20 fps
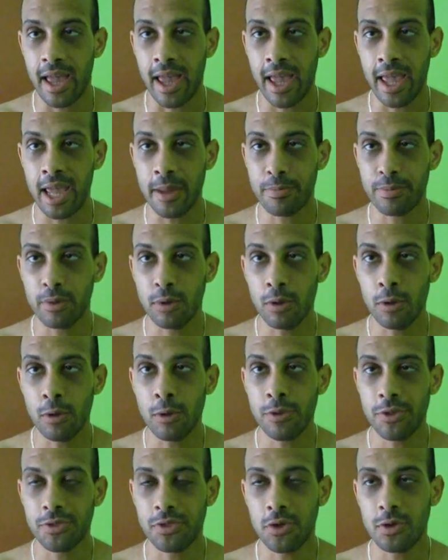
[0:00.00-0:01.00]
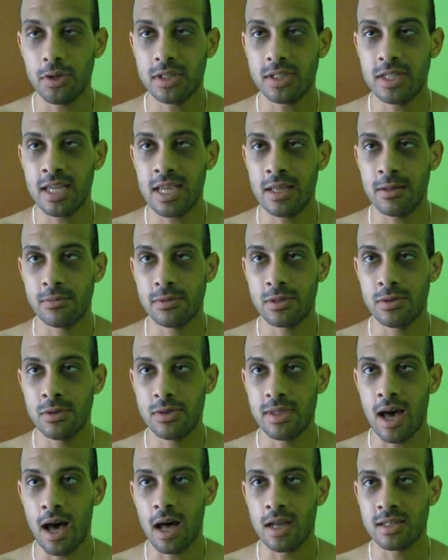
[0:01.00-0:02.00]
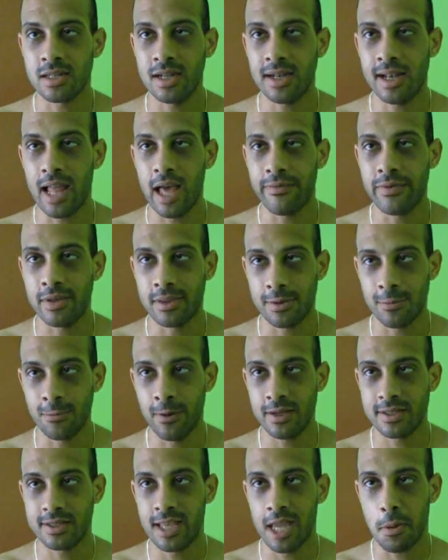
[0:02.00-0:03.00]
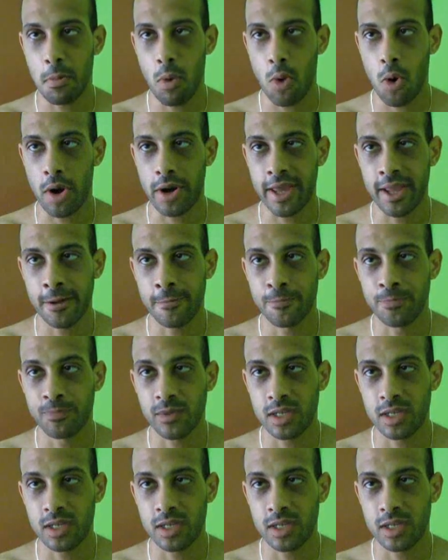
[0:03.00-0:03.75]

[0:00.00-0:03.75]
April the 13th, 2011, Wednesday morning.